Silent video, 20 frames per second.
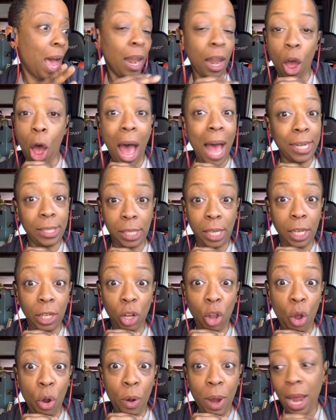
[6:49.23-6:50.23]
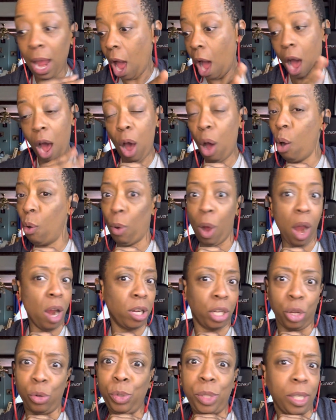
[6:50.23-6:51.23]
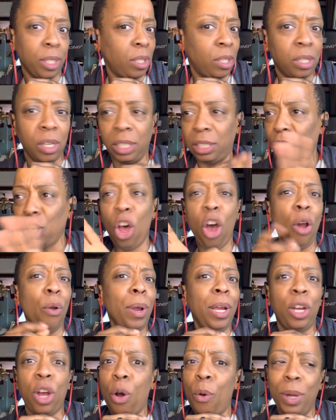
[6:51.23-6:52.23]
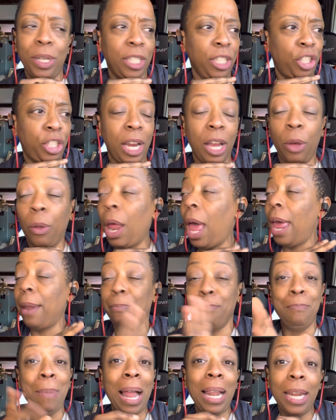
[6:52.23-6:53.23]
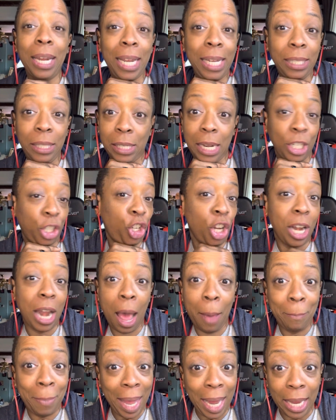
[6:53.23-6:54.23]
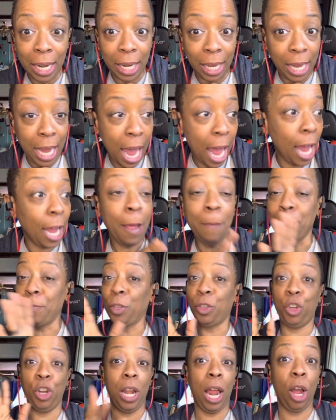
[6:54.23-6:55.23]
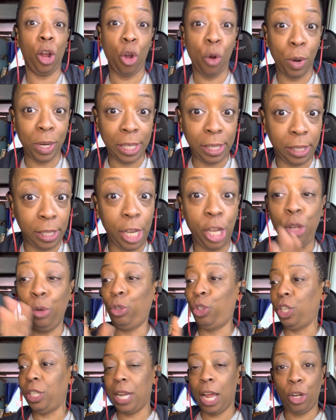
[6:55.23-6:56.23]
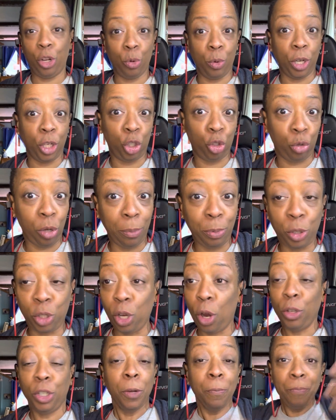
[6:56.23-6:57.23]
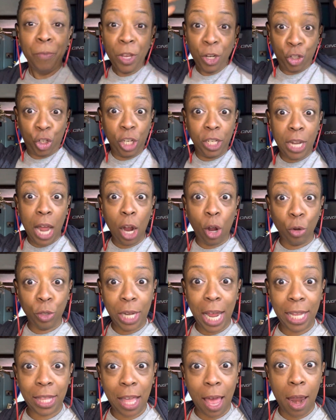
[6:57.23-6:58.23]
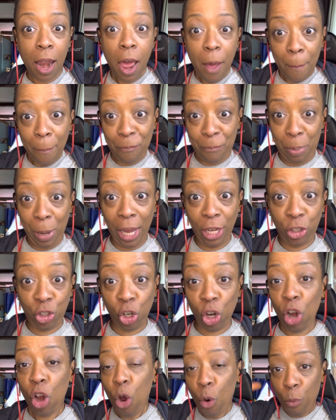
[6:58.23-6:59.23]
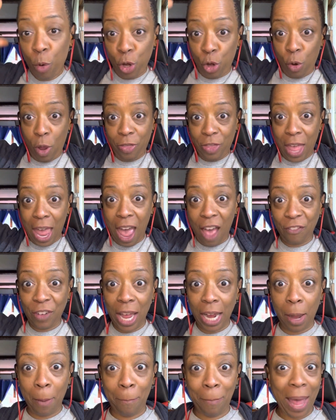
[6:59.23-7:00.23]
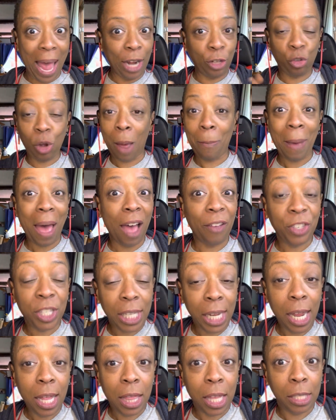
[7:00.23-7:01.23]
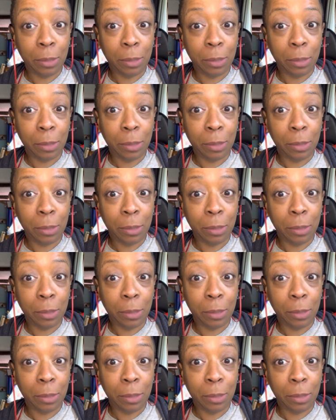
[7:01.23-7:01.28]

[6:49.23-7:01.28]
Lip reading: Auntie Lori, her goose is cooked. Lori going to jail. And Melanice, she not baking the cake. She not going to see you. She's not doing a strip search. She's not going to take that picture where they have like a backdrop. I've seen these